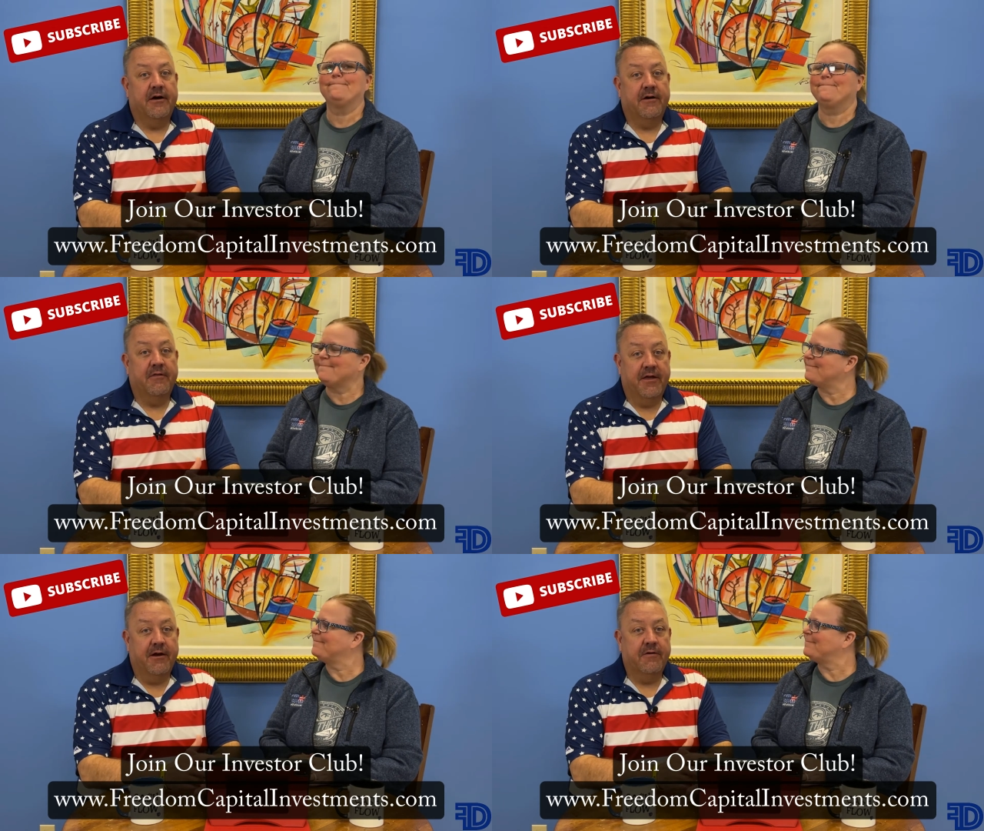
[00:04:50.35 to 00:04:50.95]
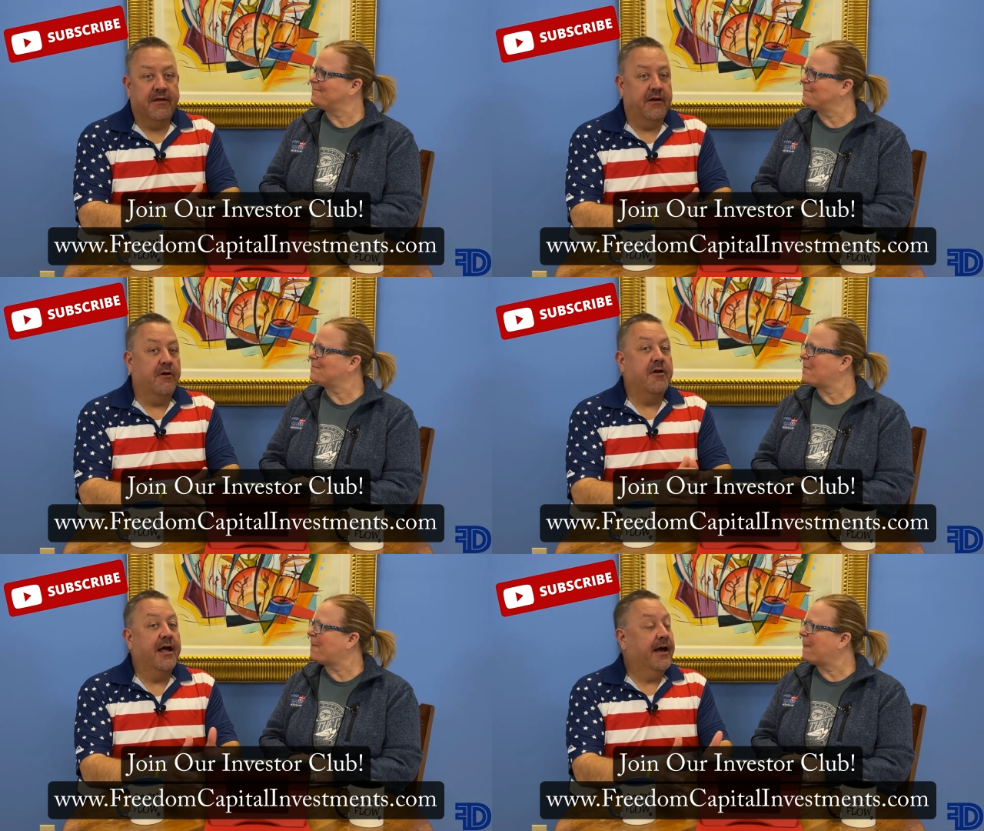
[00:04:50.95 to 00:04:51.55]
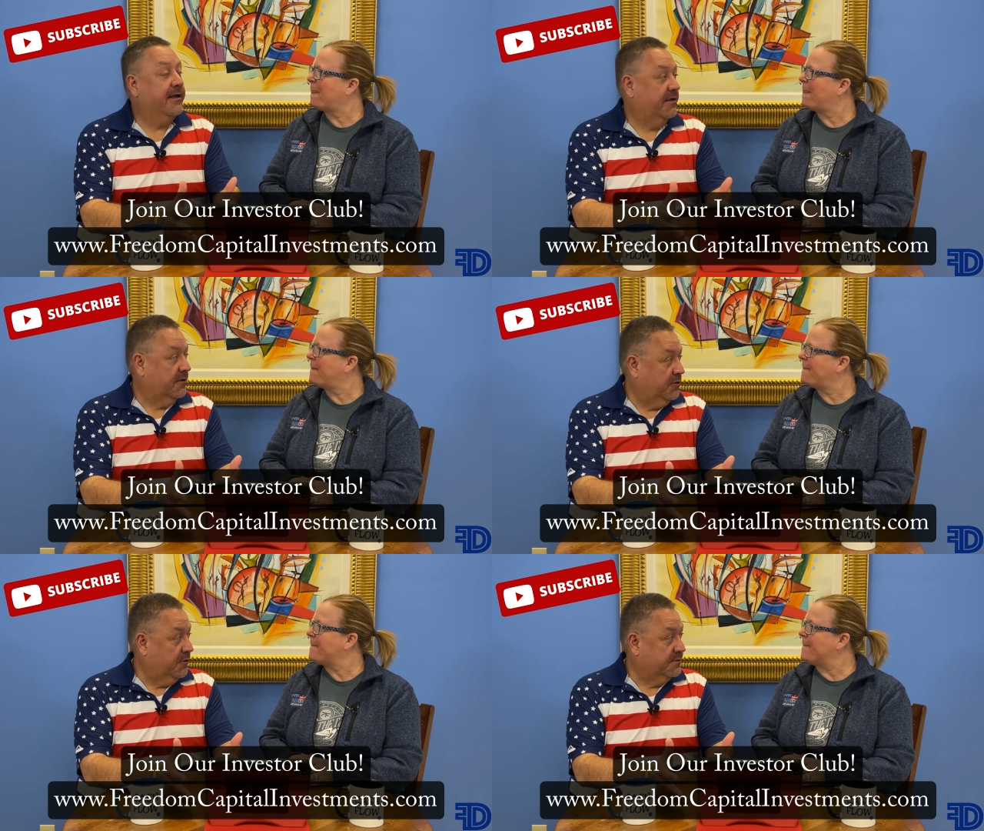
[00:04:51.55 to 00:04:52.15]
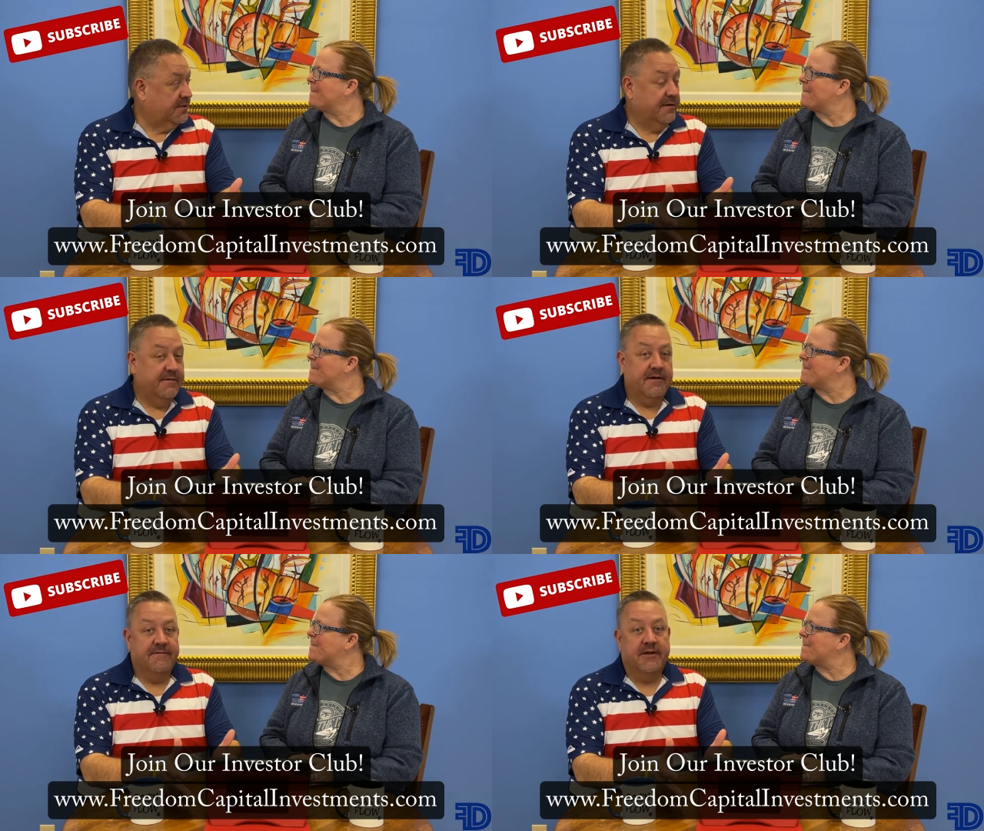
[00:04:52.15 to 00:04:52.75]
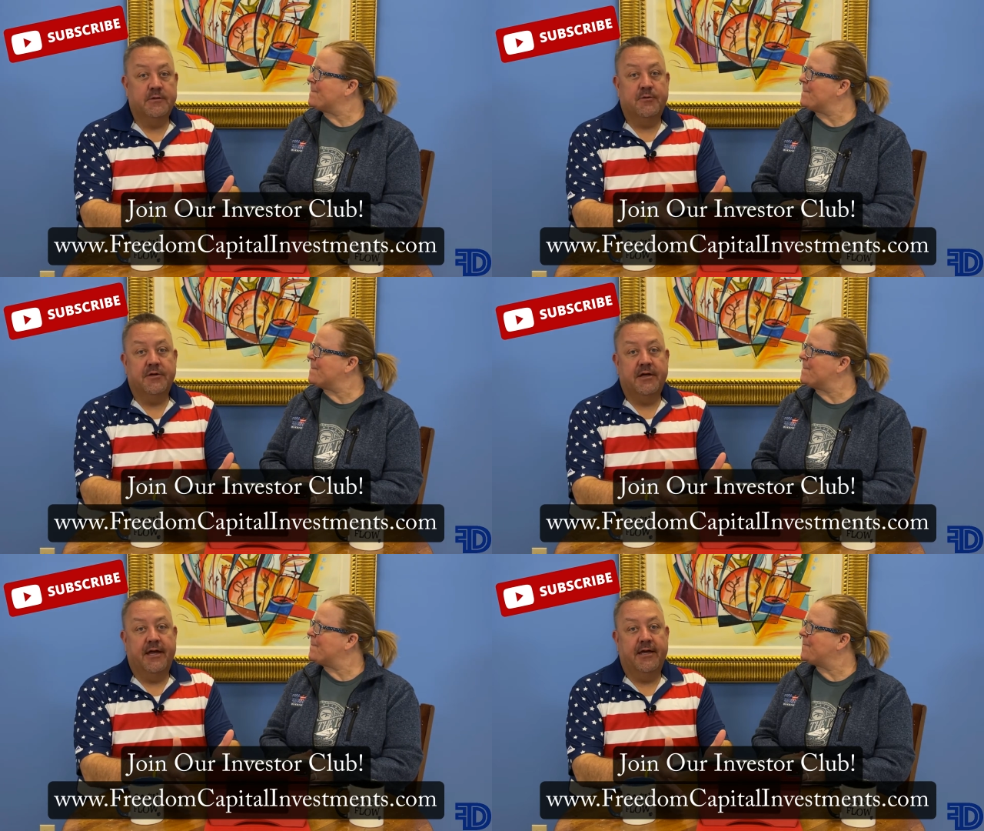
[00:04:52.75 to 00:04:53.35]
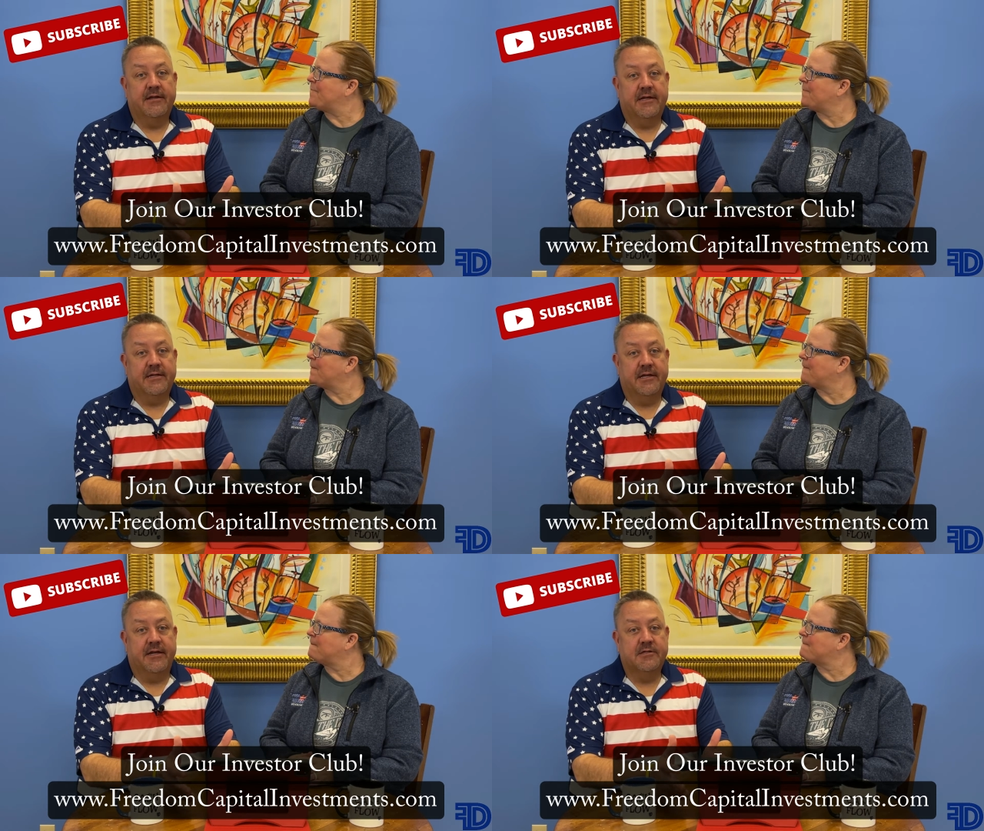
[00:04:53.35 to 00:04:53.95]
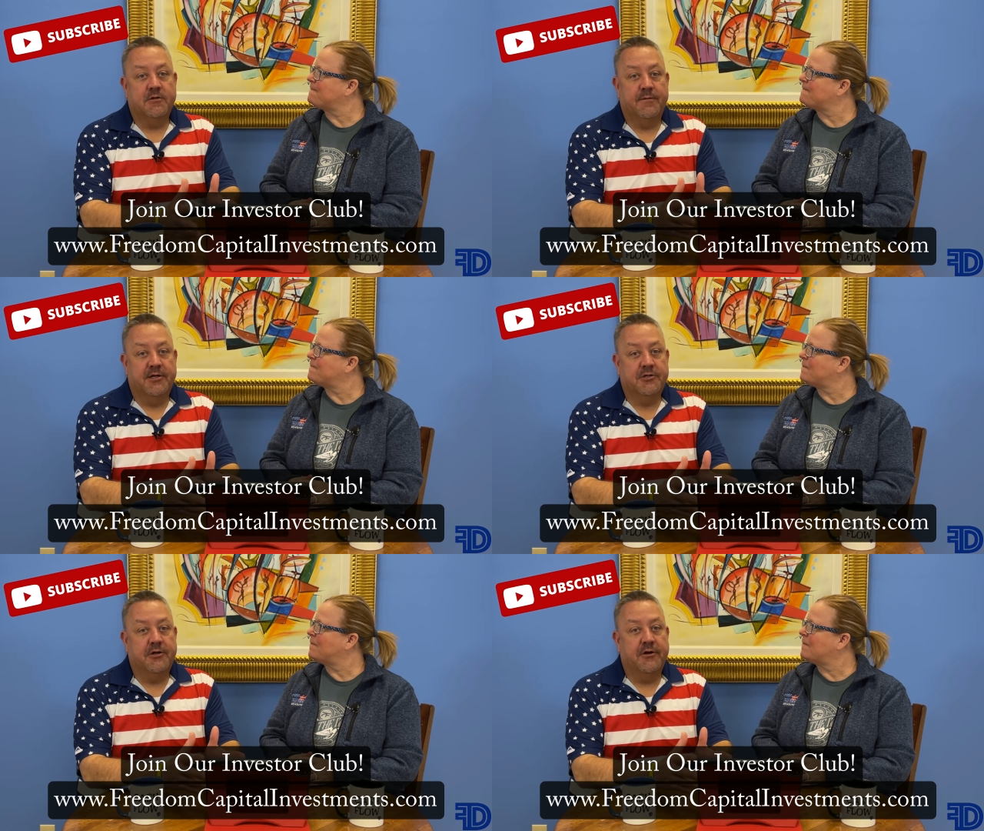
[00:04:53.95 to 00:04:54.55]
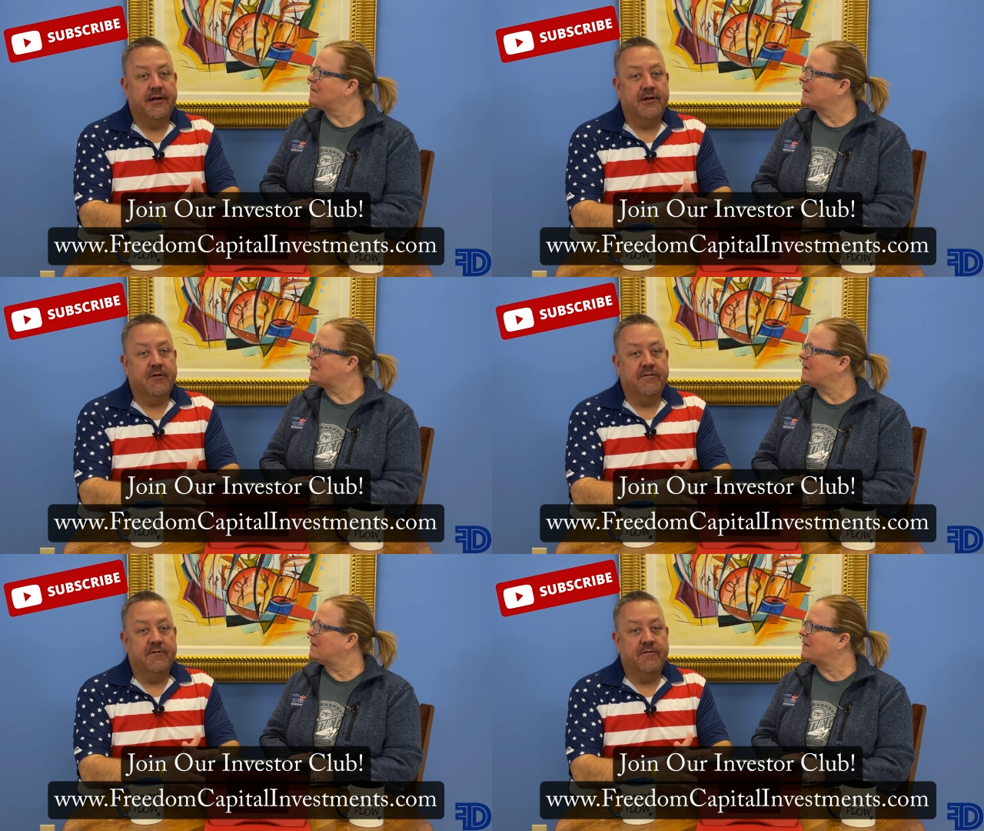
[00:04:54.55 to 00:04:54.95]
Speaker 1: are there that are not in the groups on uh, facebook and linkedin so make sure you're heading